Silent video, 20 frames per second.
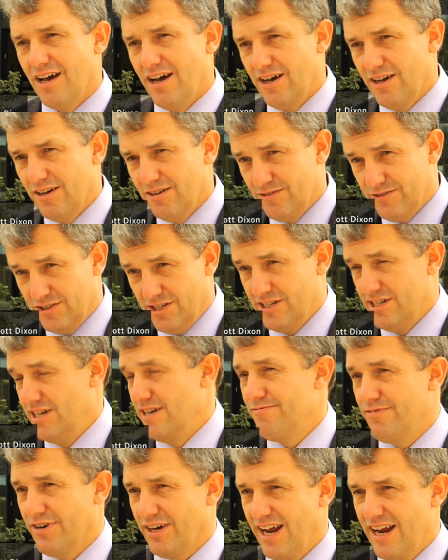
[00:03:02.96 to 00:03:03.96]
uh, to
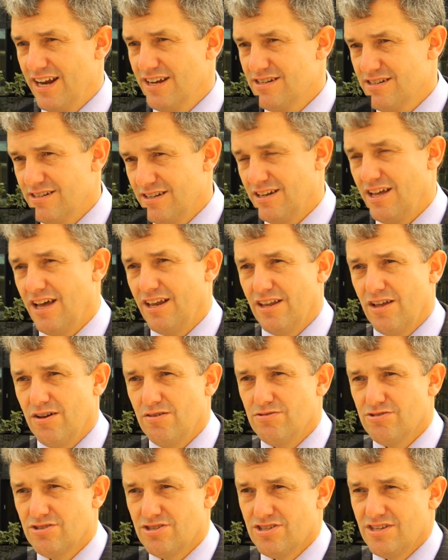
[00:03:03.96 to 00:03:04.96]
deliver against, and, and
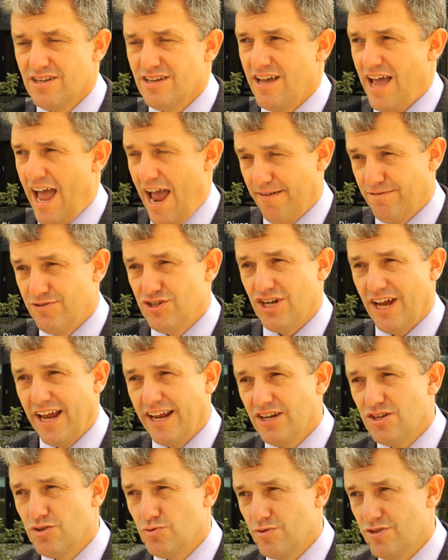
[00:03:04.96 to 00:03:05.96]
those have
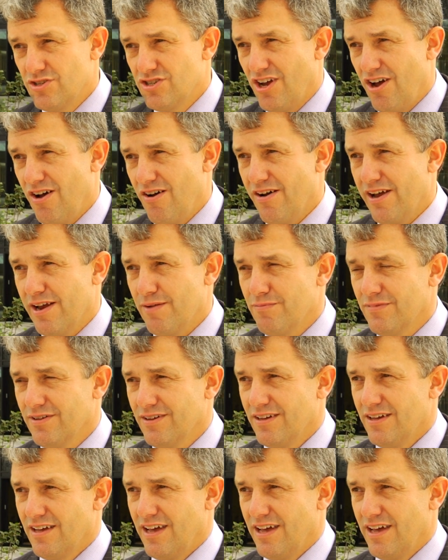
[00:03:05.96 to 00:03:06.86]
changed with time